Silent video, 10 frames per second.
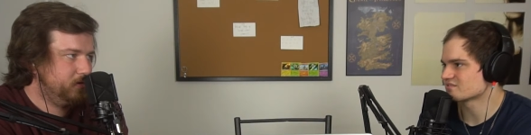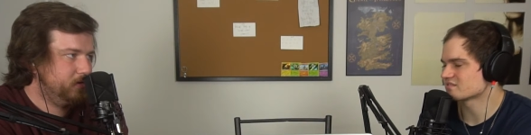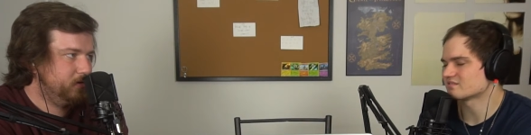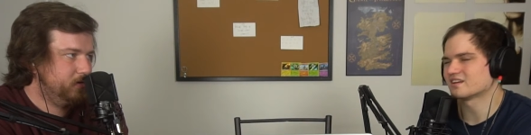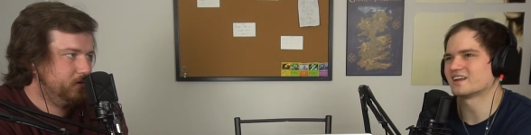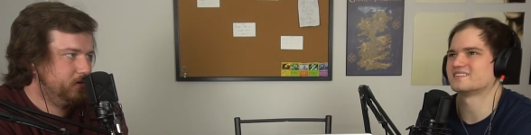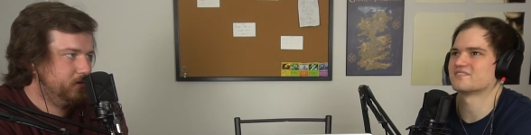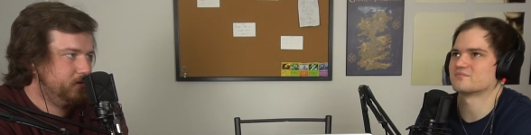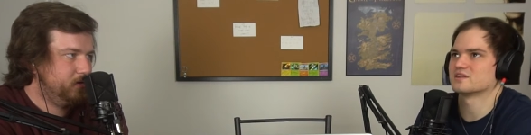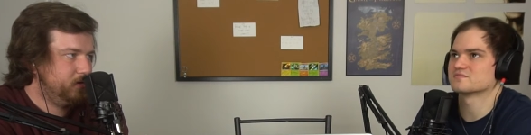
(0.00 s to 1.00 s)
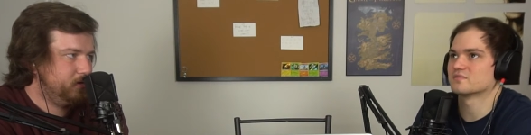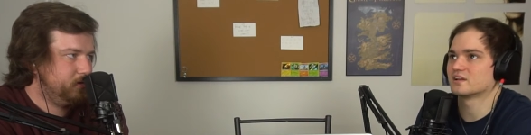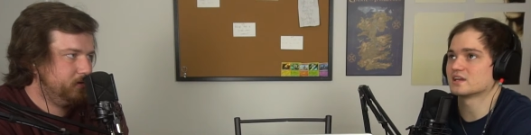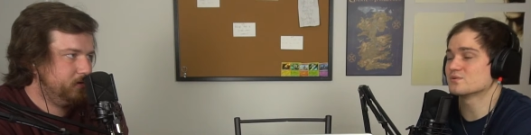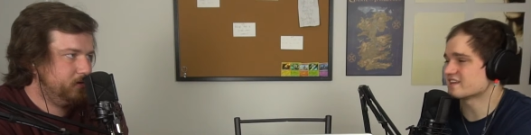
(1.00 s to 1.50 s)
Speaker 1: or not defamation, but
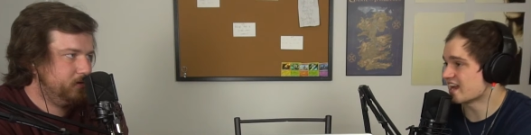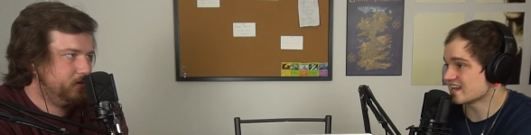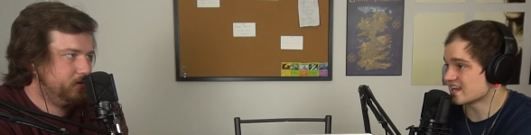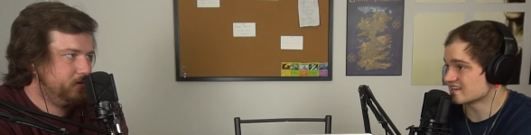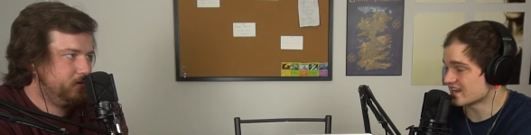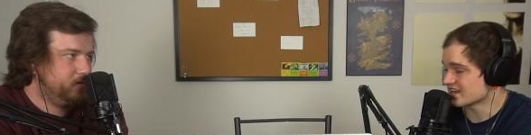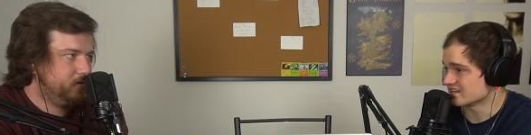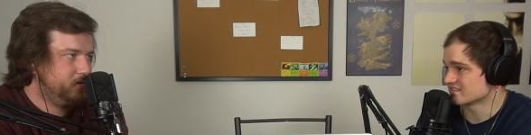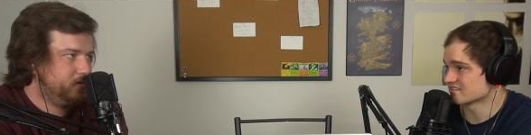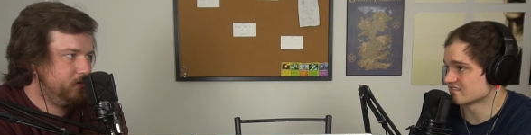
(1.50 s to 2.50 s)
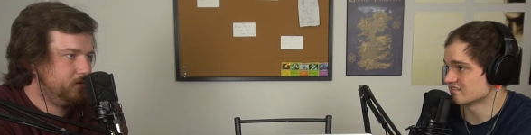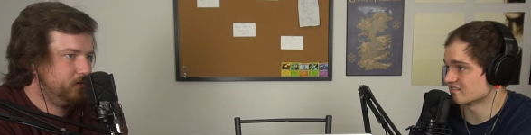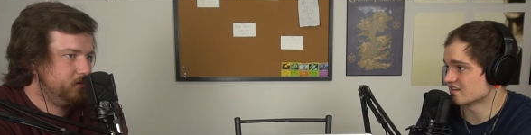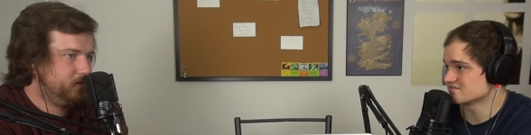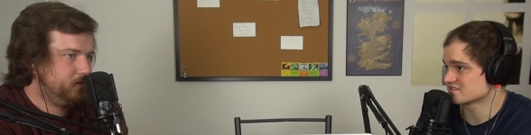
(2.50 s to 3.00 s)
like it was 88 days
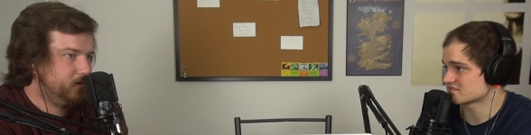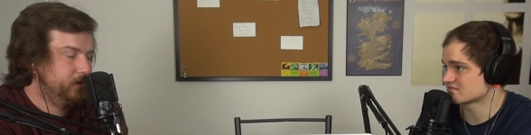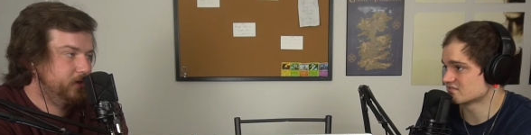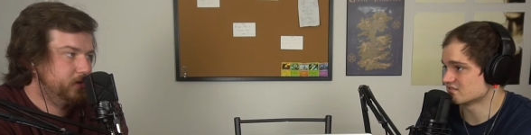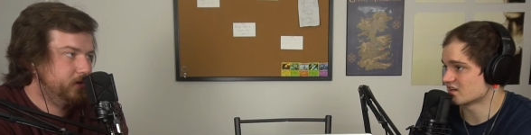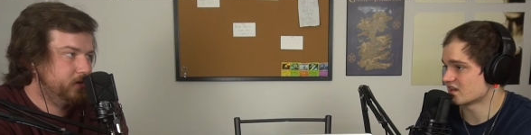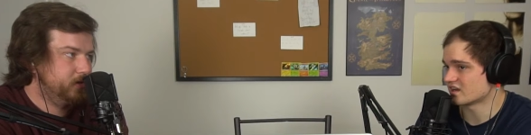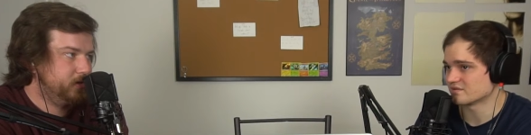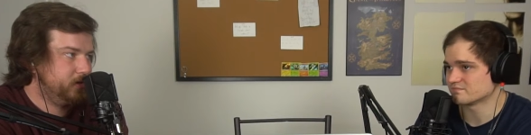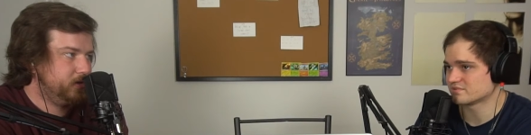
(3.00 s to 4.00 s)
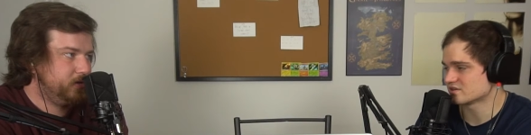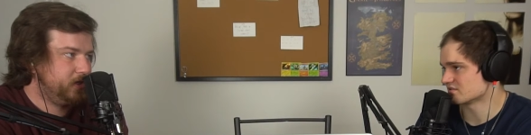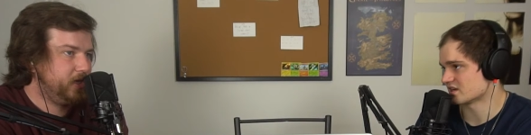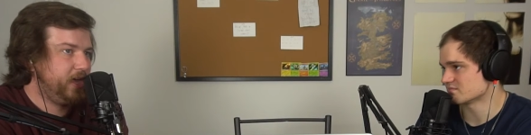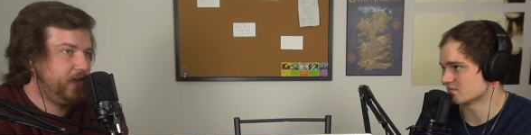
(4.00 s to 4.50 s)
of just a pure
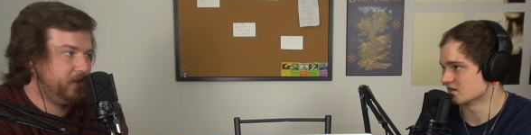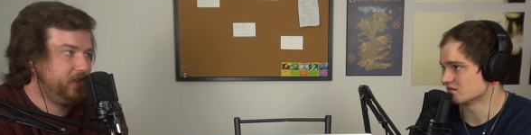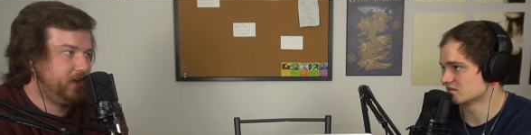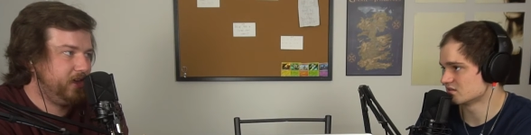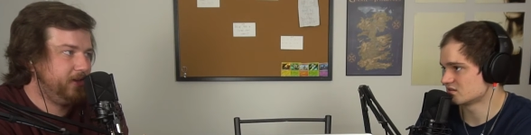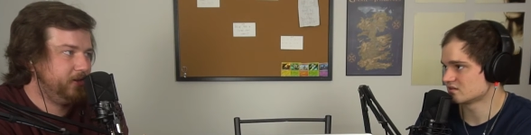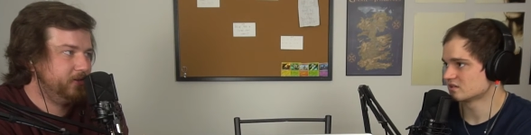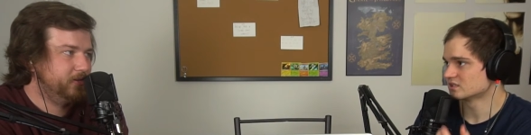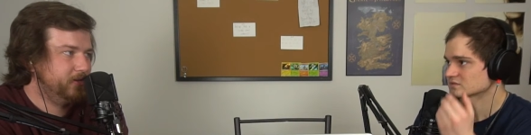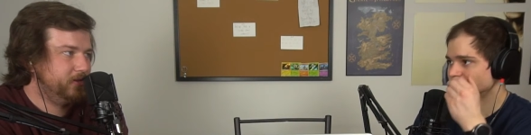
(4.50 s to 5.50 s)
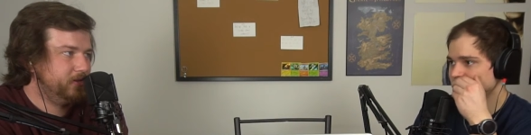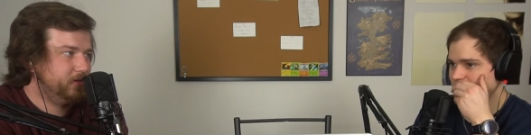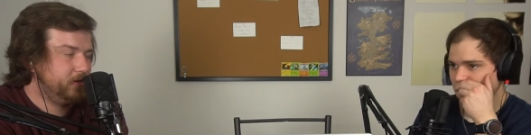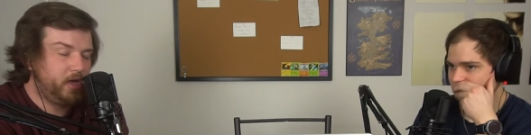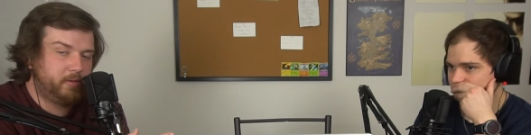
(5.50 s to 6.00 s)
nightmare. yeah, yeah hell.
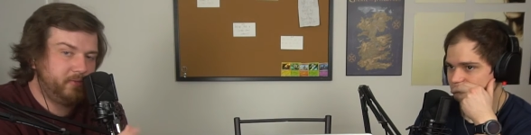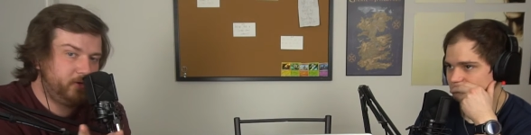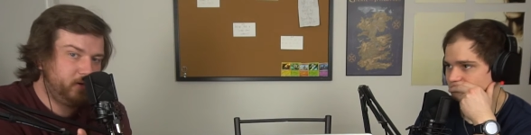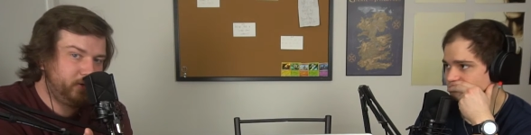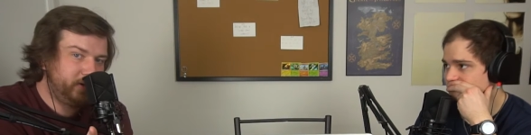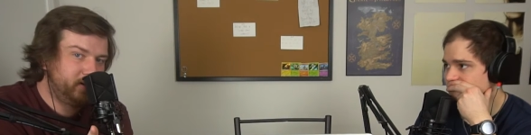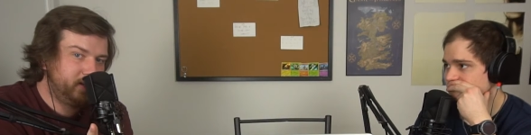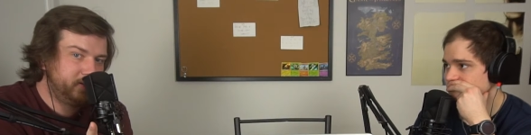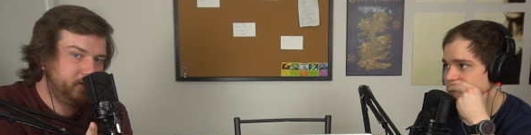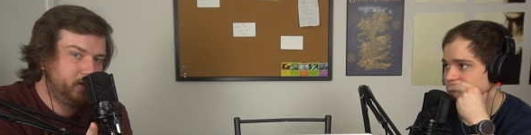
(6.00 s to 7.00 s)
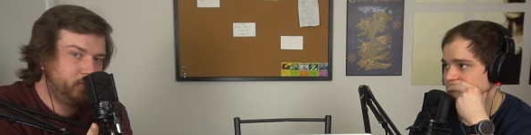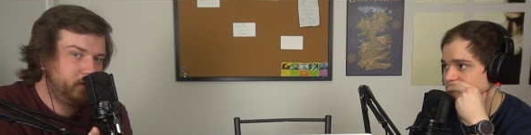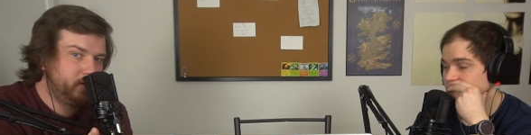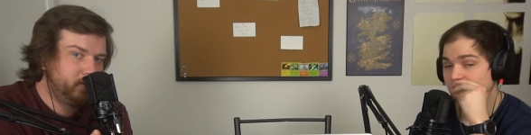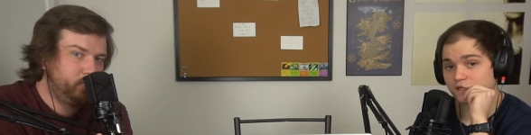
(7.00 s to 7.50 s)
Speaker 2: Um, if you're a lawyer, let us know
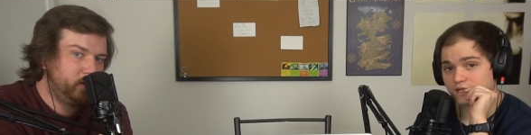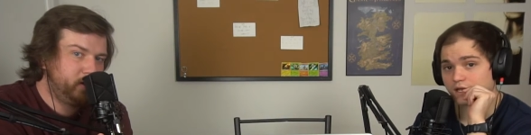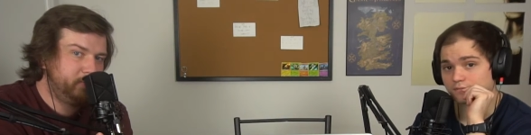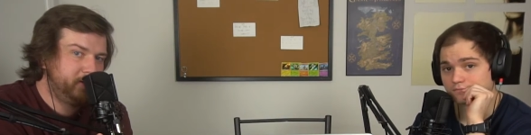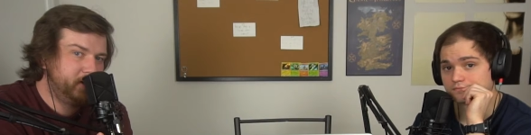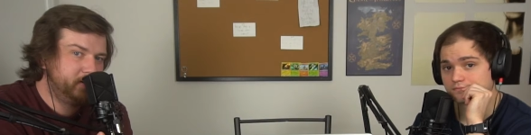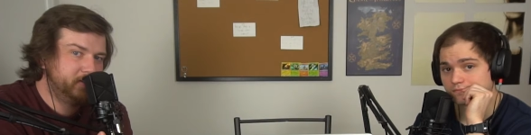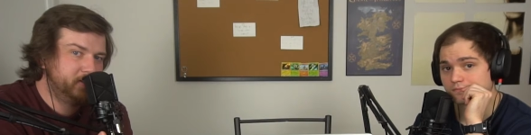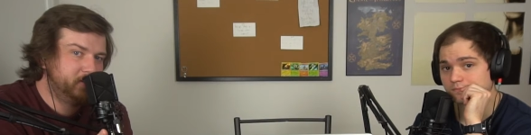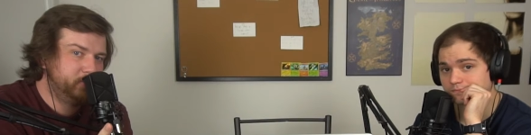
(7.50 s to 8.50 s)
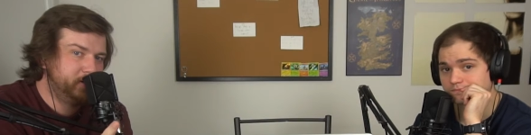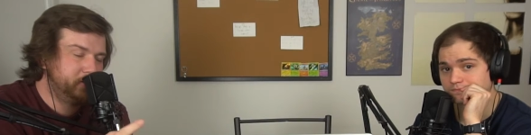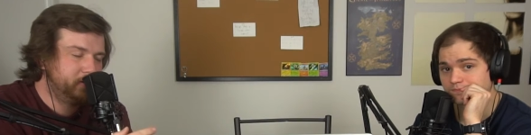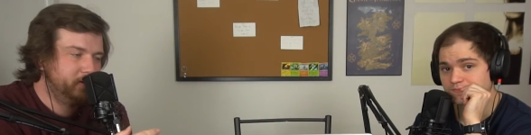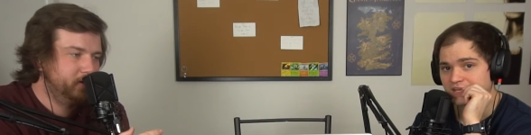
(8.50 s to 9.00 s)
what what yeah. can be done in this situation.
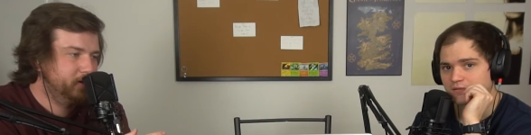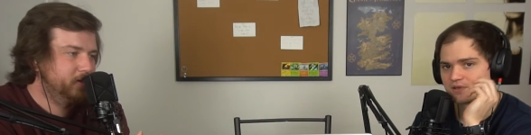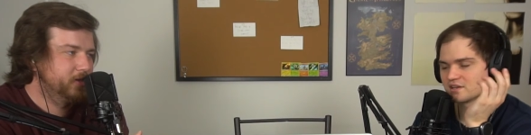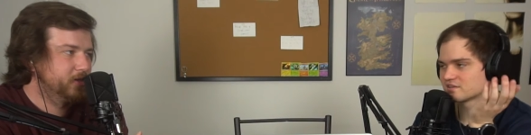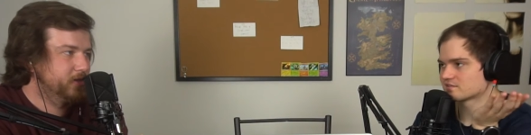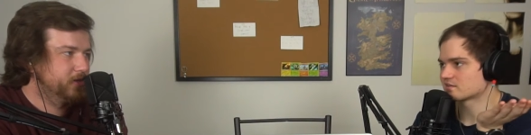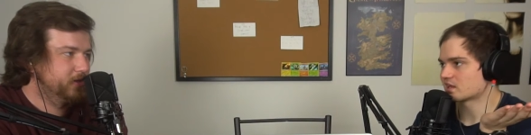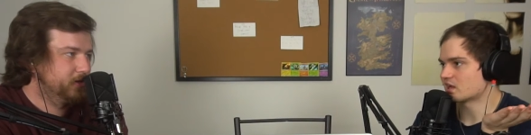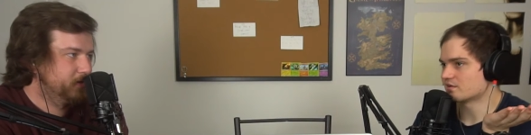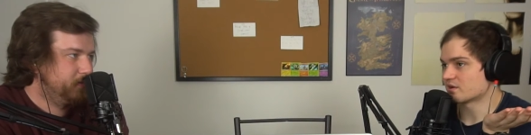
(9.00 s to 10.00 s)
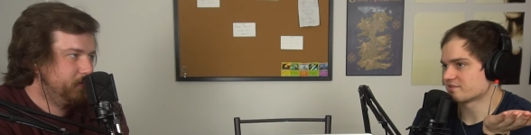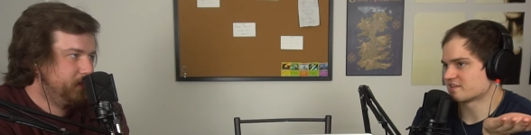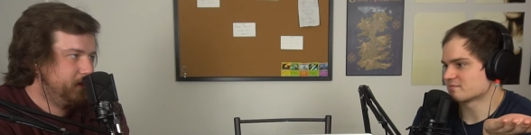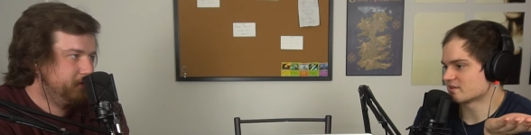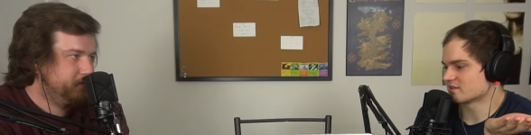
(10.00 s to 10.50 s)
Speaker 1: Mm-hmm. Because I, I, was
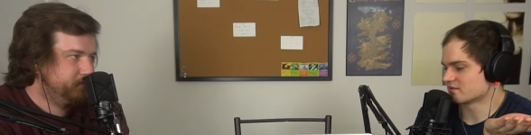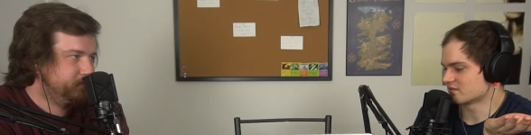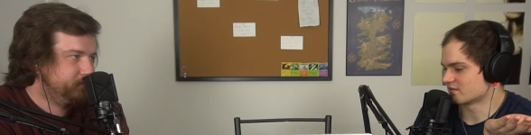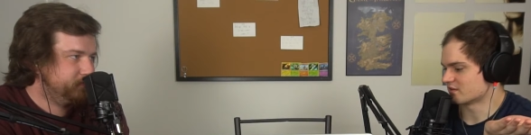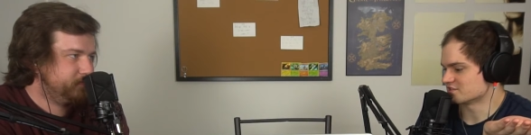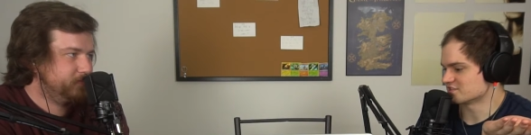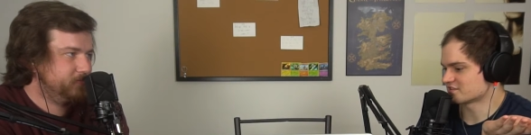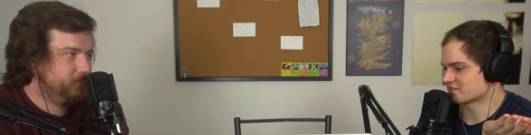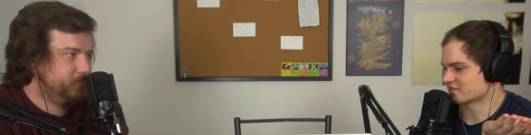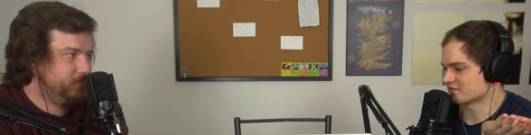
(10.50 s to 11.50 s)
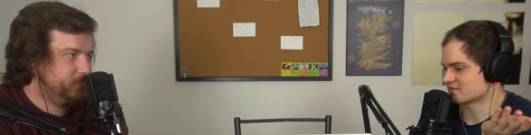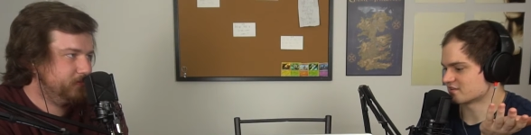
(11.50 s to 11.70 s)
thinking about the, the logistics of it. Is